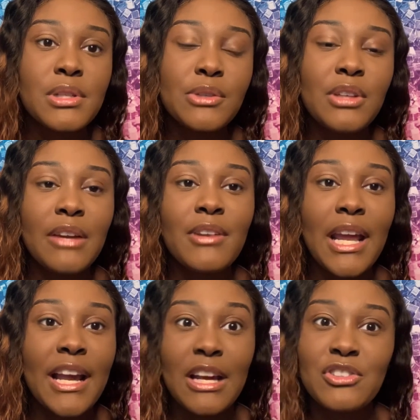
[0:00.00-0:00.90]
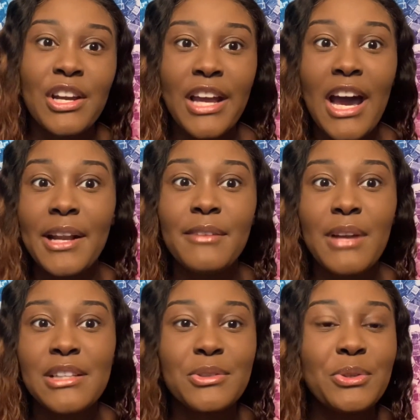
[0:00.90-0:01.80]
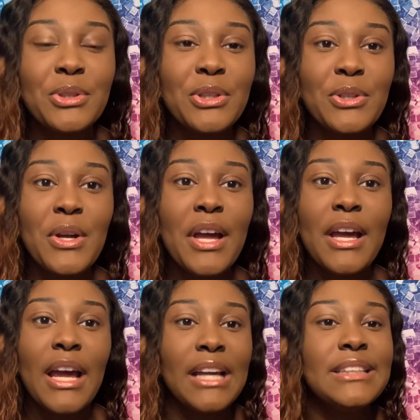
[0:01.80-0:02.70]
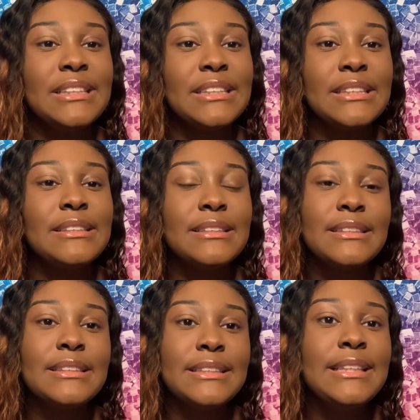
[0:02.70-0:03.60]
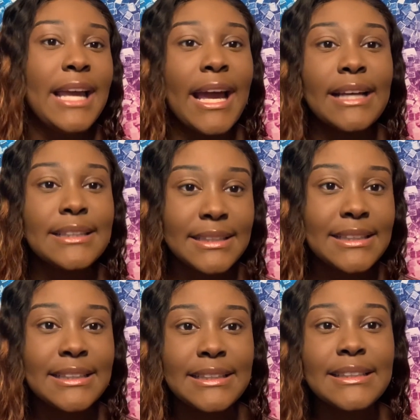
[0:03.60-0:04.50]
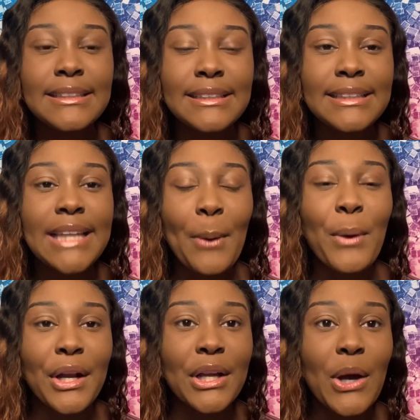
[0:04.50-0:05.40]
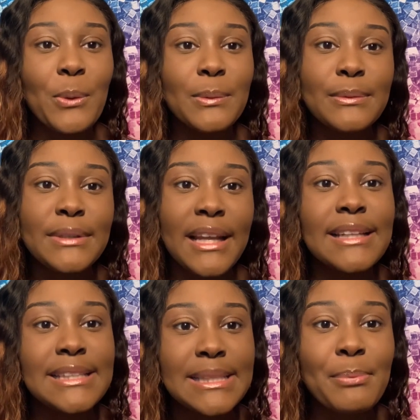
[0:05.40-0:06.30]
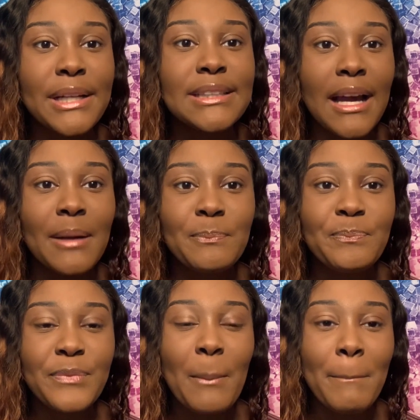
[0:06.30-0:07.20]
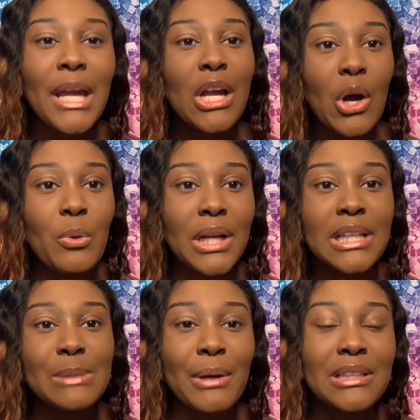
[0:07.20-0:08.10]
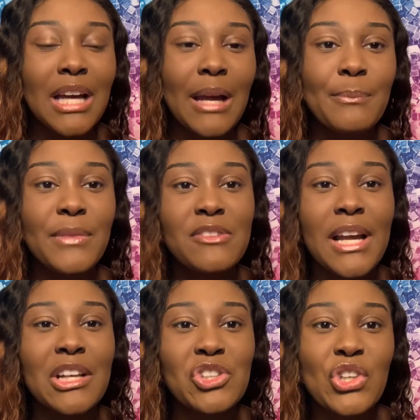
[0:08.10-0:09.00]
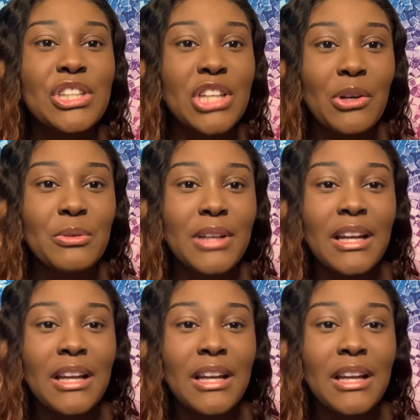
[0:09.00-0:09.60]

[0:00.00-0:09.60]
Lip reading: to school every day because I was trying to hide it at school too. Yeah, wearing a coat in the springtime, a big coat in the springtime. It was like a trench coat.